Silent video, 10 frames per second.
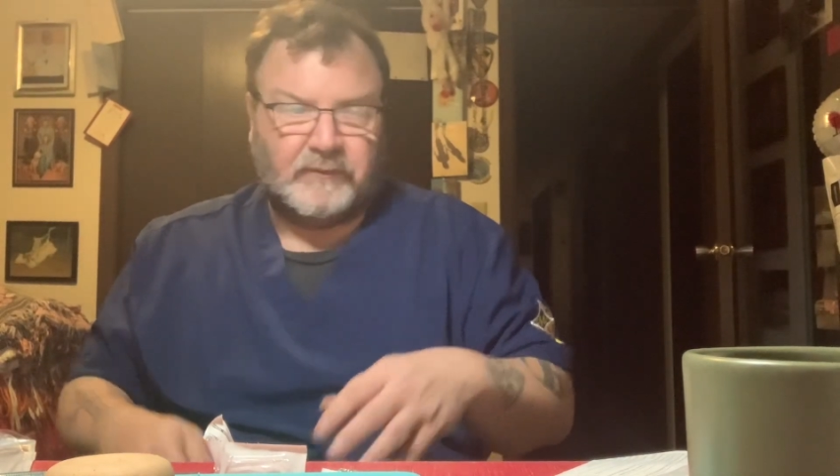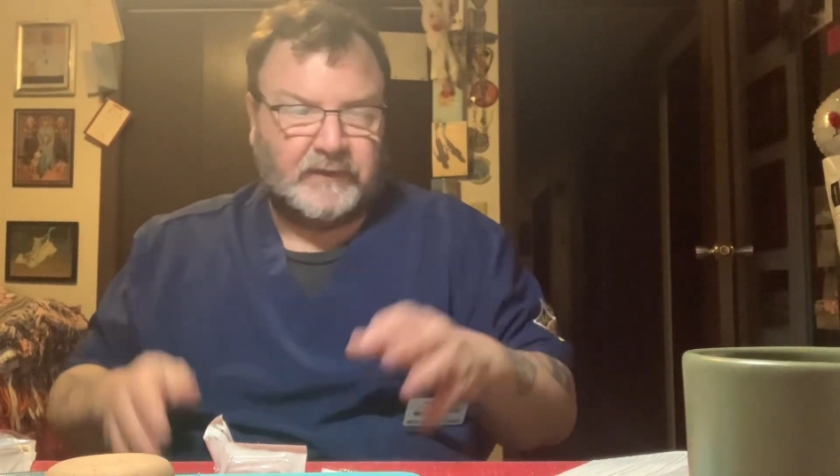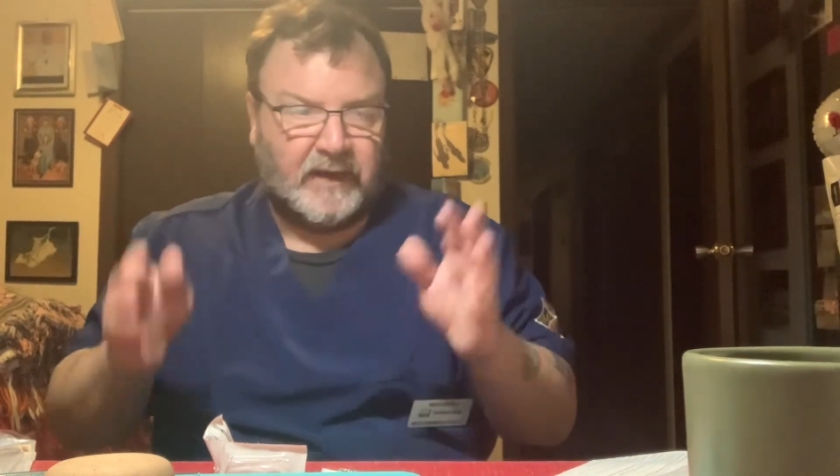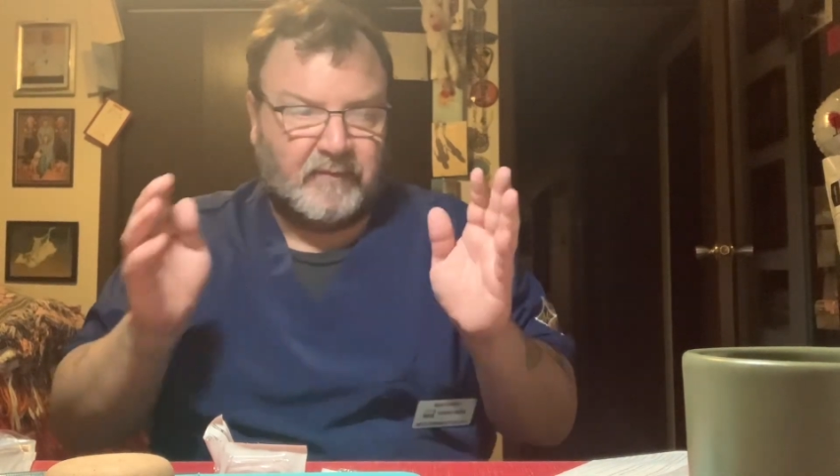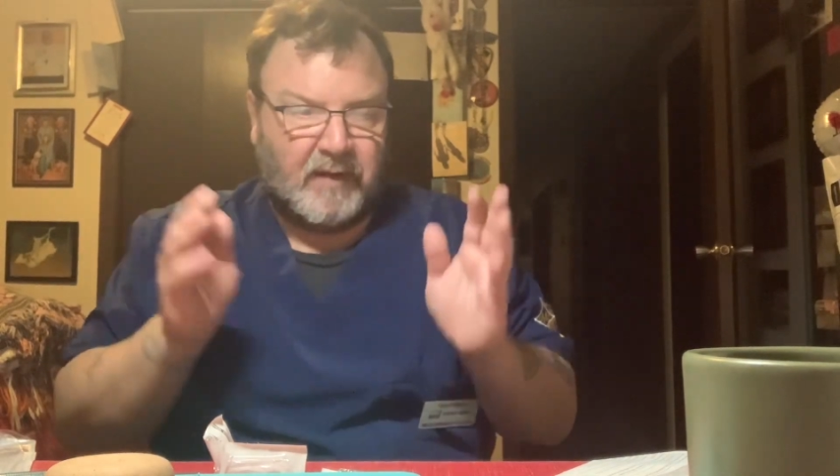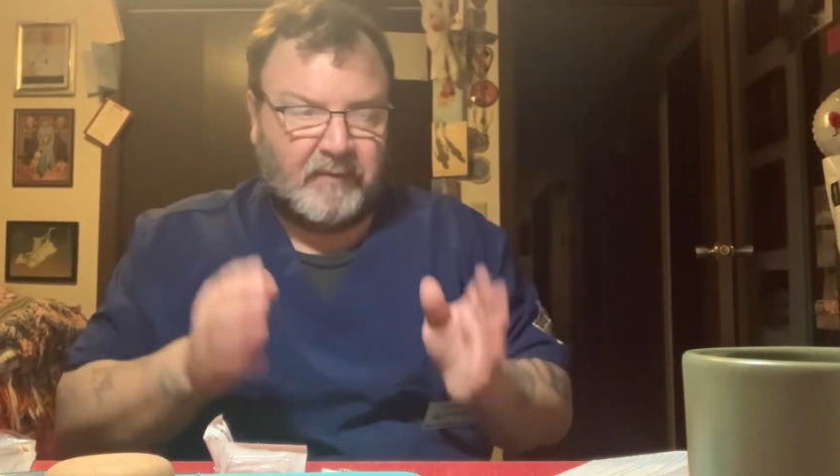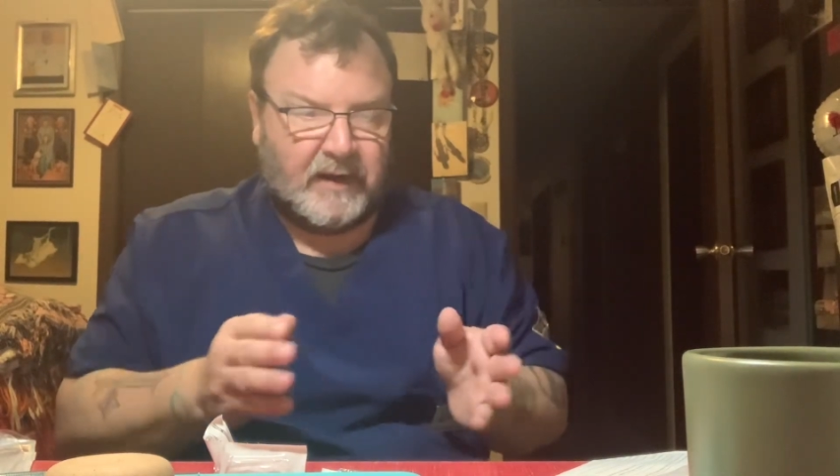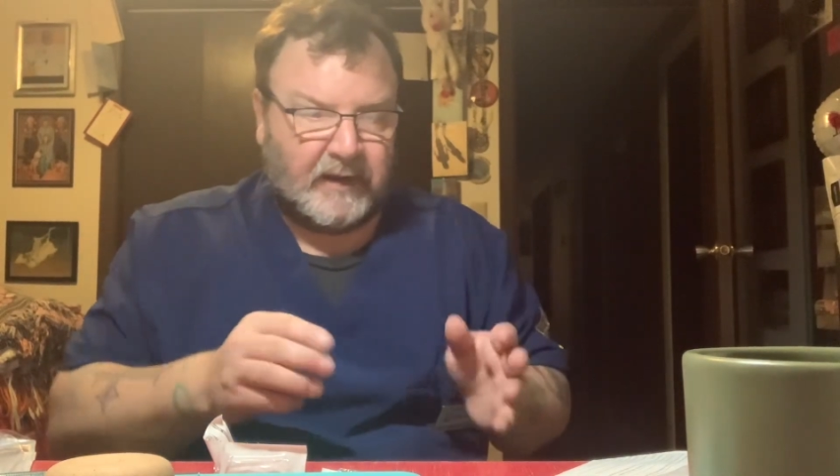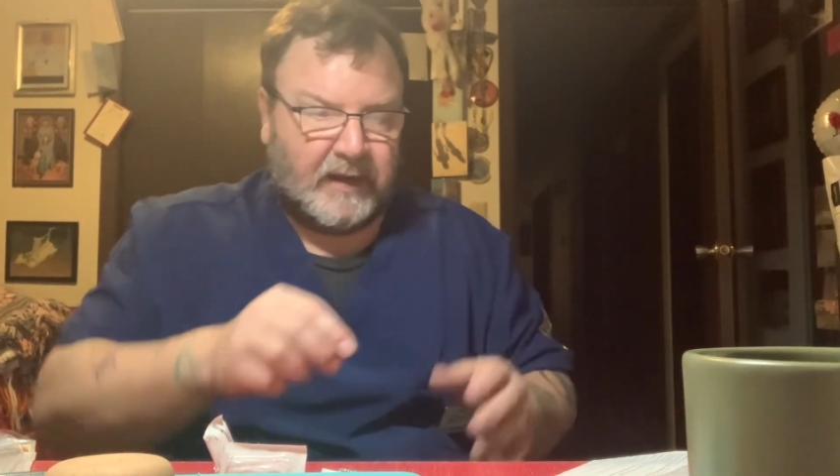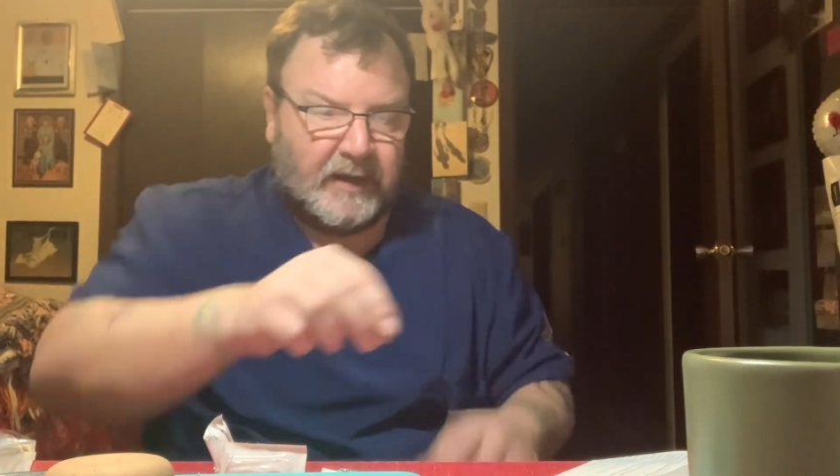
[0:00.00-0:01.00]
take my
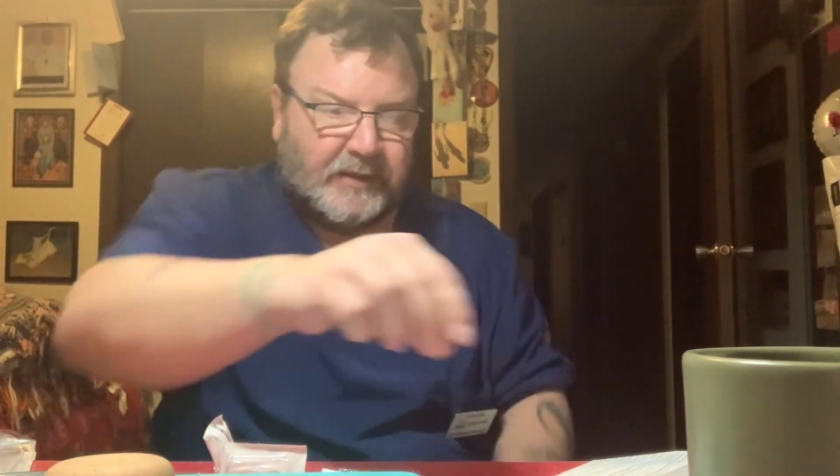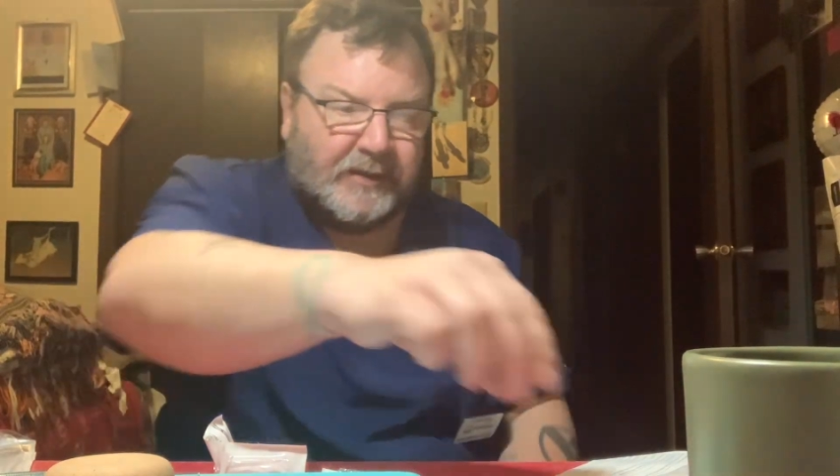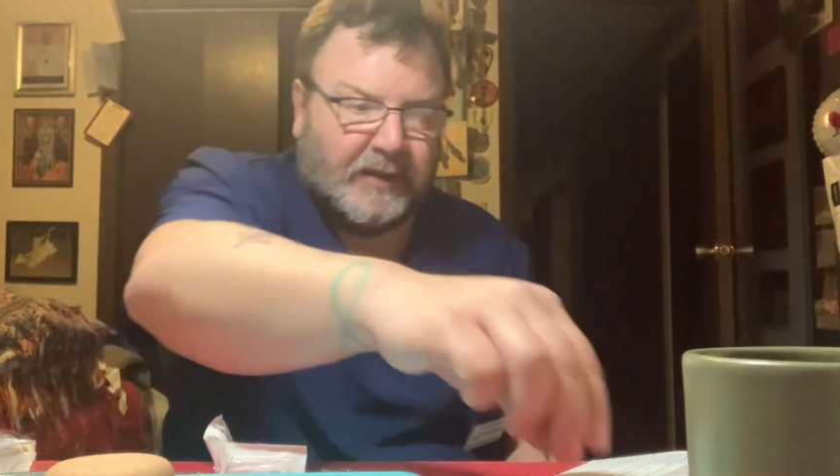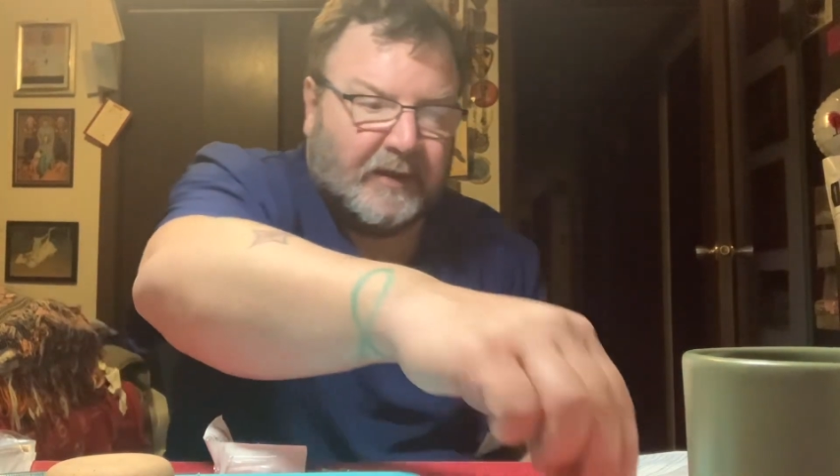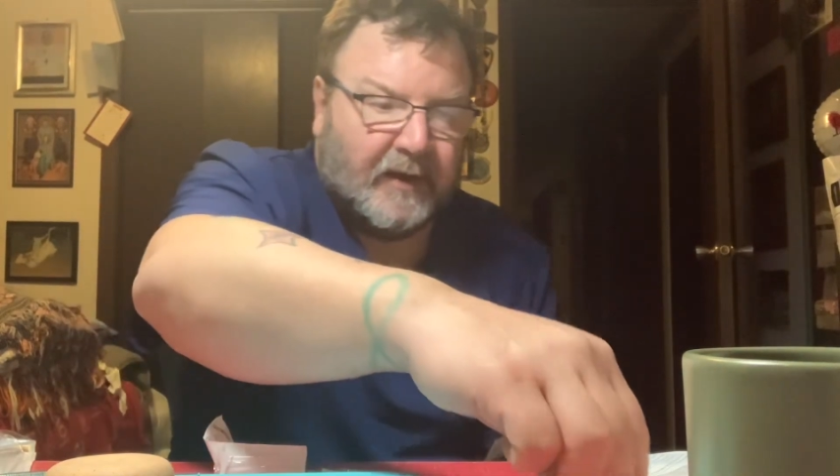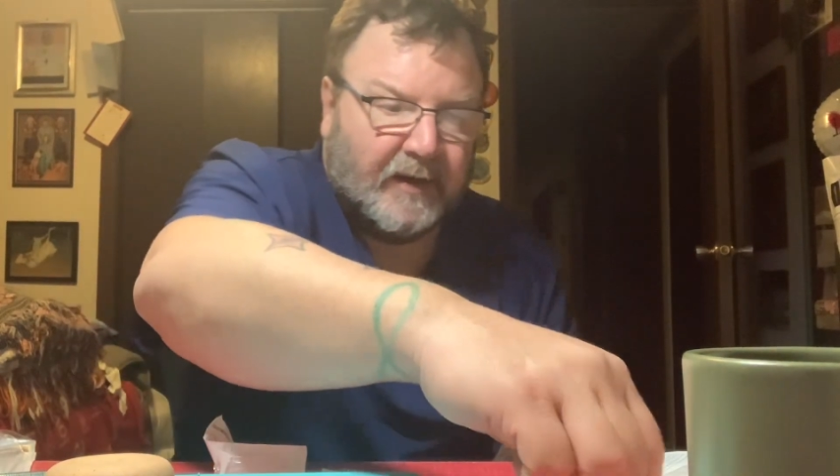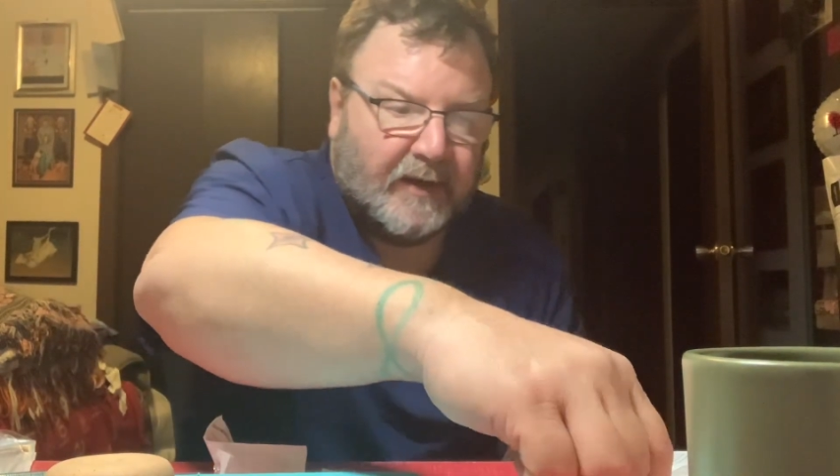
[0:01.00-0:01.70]
medication